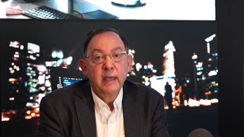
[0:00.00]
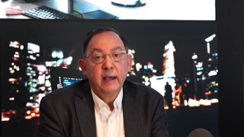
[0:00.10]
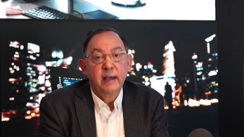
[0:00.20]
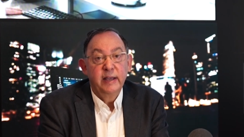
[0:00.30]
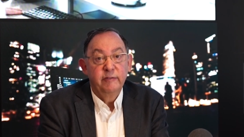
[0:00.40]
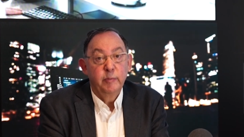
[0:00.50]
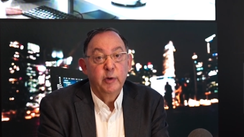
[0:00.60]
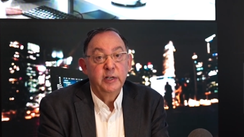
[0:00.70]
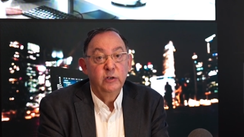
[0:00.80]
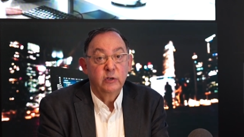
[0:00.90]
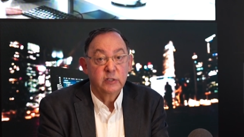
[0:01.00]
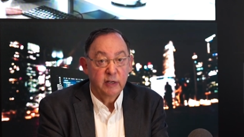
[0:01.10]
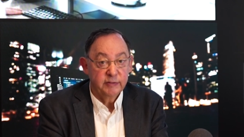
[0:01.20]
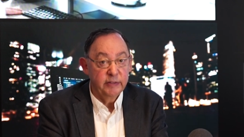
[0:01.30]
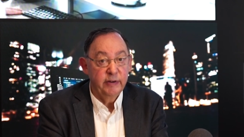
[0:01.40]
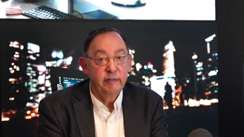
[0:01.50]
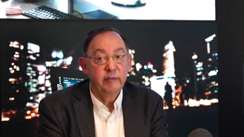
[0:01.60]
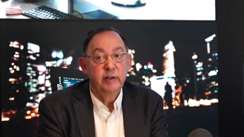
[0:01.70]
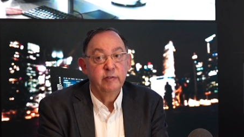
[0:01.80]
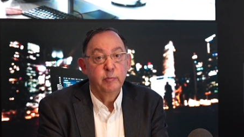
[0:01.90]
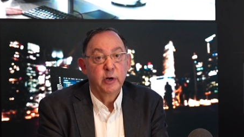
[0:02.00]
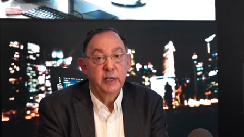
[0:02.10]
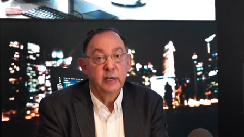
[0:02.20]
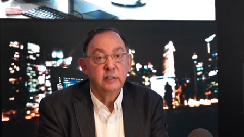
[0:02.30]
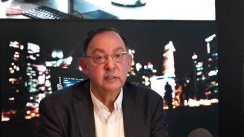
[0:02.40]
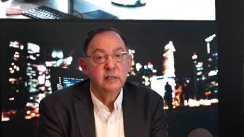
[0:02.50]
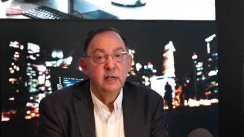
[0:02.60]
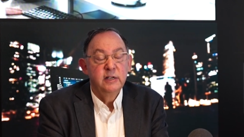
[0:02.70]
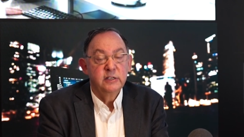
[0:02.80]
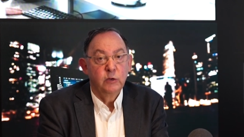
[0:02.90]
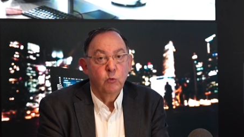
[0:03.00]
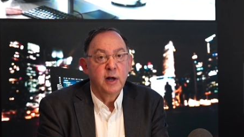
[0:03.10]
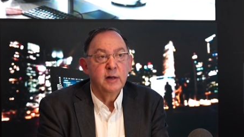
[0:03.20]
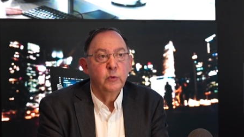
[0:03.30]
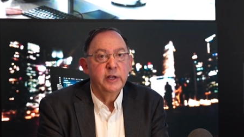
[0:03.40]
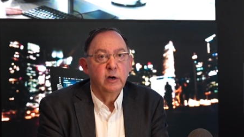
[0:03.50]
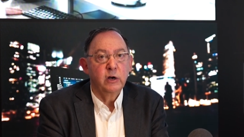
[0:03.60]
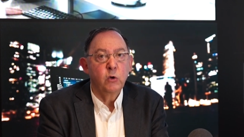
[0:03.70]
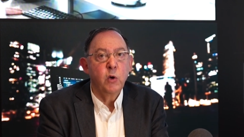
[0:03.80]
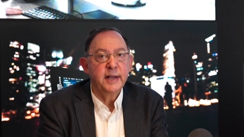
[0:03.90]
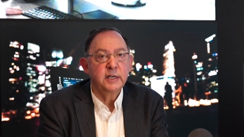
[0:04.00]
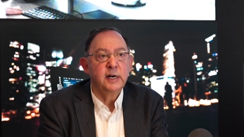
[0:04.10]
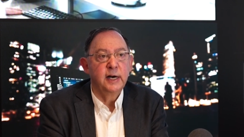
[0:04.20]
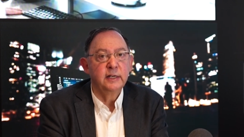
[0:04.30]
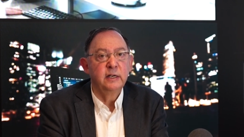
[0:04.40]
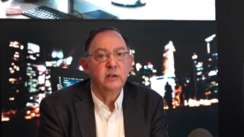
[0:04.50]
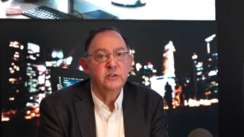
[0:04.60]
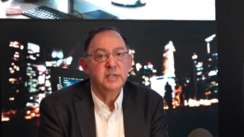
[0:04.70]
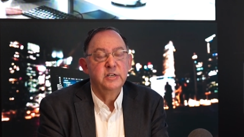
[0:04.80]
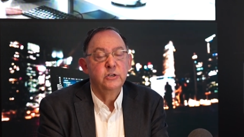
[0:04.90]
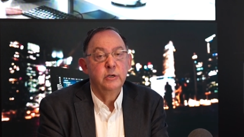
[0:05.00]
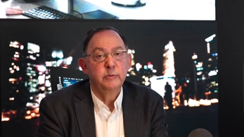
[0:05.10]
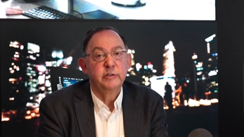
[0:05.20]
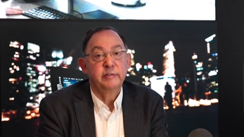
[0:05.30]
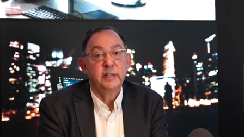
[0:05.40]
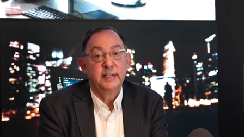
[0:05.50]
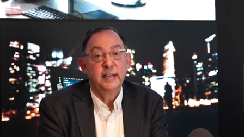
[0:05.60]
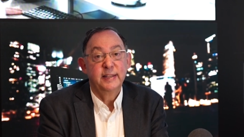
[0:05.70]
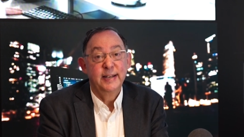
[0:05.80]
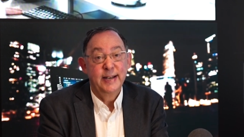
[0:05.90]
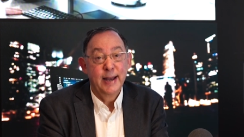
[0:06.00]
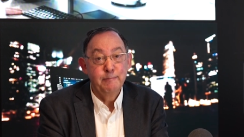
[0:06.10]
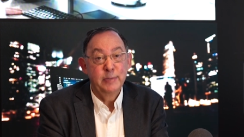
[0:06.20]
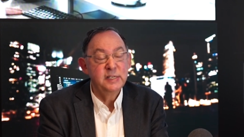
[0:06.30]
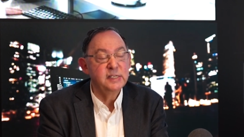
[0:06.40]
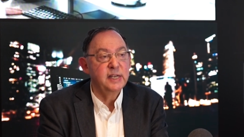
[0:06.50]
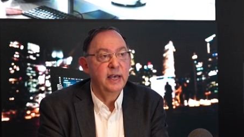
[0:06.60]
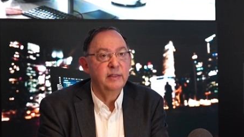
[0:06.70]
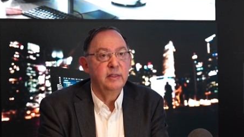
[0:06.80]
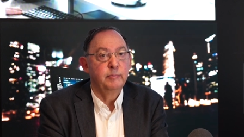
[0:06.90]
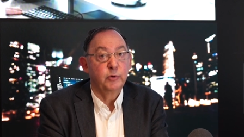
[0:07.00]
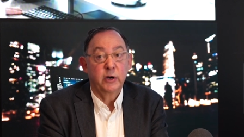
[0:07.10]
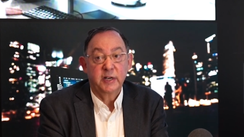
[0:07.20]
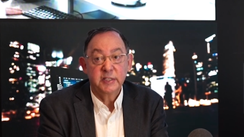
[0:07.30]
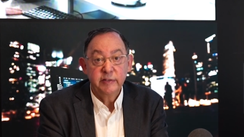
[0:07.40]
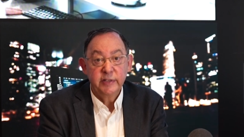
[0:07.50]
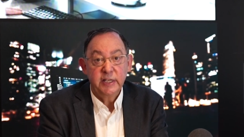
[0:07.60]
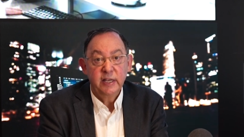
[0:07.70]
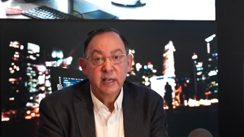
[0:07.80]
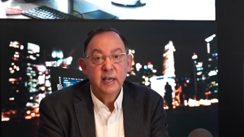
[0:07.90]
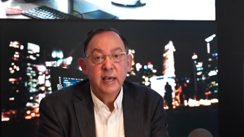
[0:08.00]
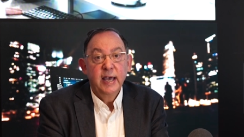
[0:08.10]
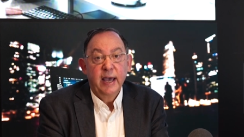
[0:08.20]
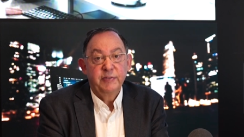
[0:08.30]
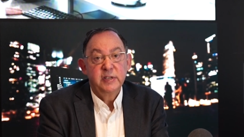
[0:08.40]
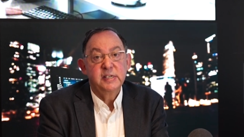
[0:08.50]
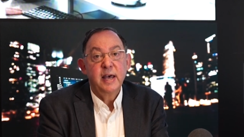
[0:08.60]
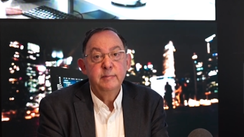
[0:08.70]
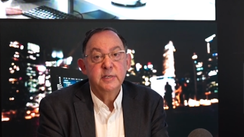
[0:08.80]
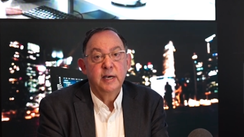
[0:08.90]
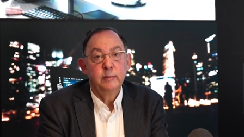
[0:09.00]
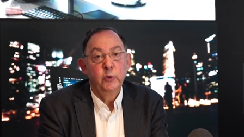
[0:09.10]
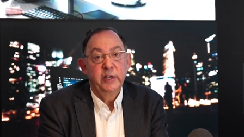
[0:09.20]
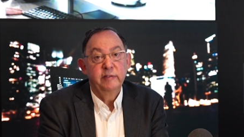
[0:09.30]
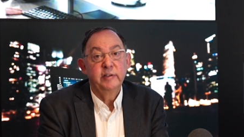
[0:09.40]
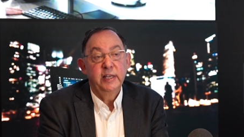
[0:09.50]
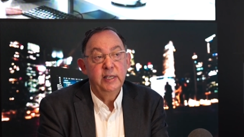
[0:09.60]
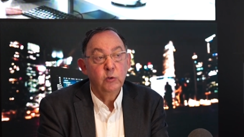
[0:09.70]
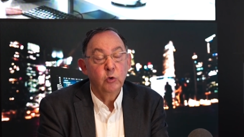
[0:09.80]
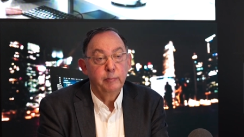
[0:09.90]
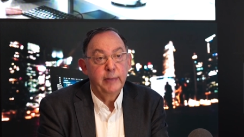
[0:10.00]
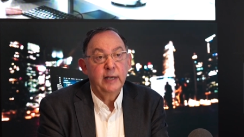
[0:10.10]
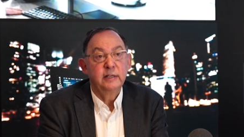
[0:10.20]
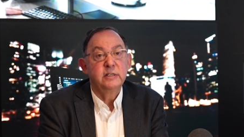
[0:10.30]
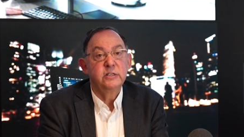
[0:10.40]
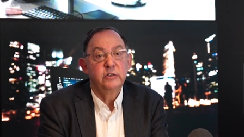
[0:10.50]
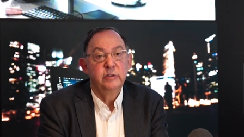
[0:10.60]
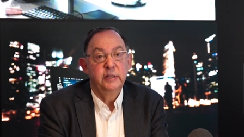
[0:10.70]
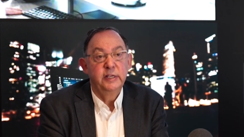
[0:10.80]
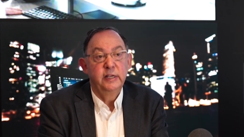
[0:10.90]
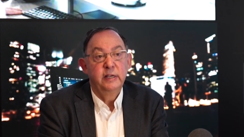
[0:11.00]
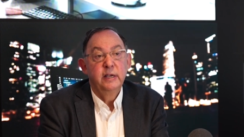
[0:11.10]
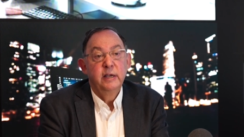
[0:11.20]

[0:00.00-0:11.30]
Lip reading: Everybody looks after everybody else. So while we are quite hard-nosed in terms of the numbers and the productivity, at the same time, we're giving equal balance to the